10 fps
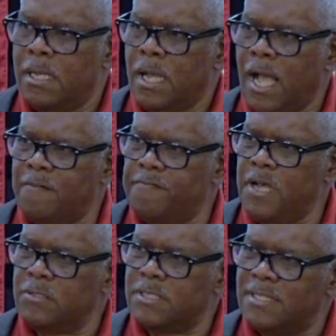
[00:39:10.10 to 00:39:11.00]
I
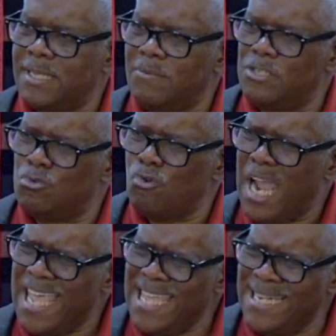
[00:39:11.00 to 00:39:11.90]
felt that there was
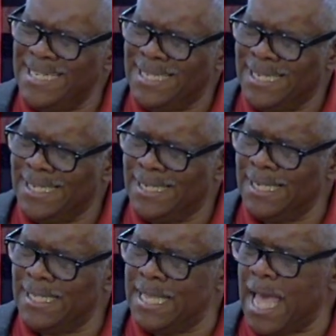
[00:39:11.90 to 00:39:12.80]
rain
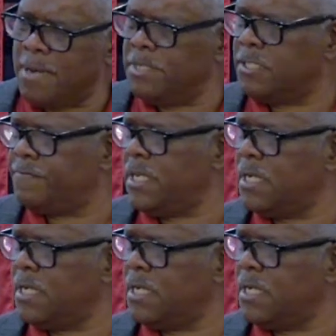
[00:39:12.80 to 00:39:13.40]
in the atmosphere.